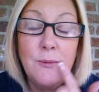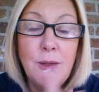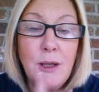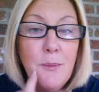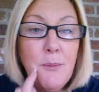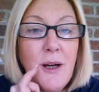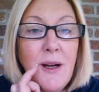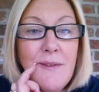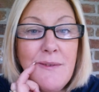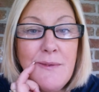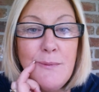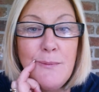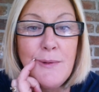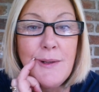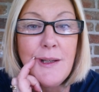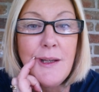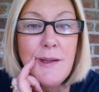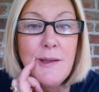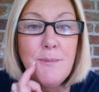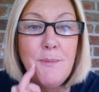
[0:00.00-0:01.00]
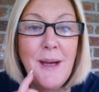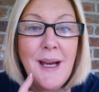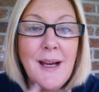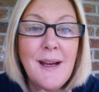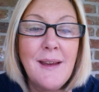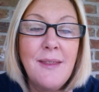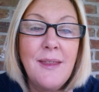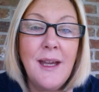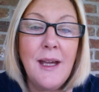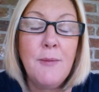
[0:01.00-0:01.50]
well, apart from one at the
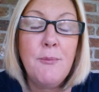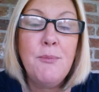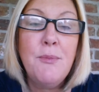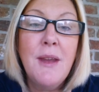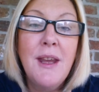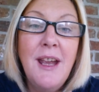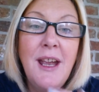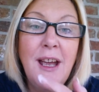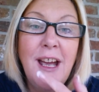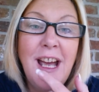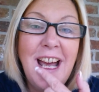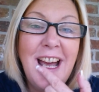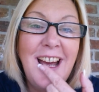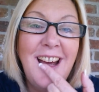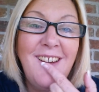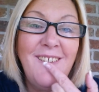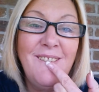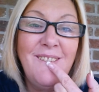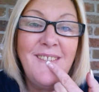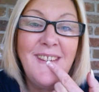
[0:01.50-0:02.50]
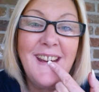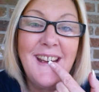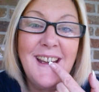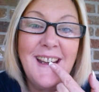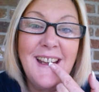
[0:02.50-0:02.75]
back there. And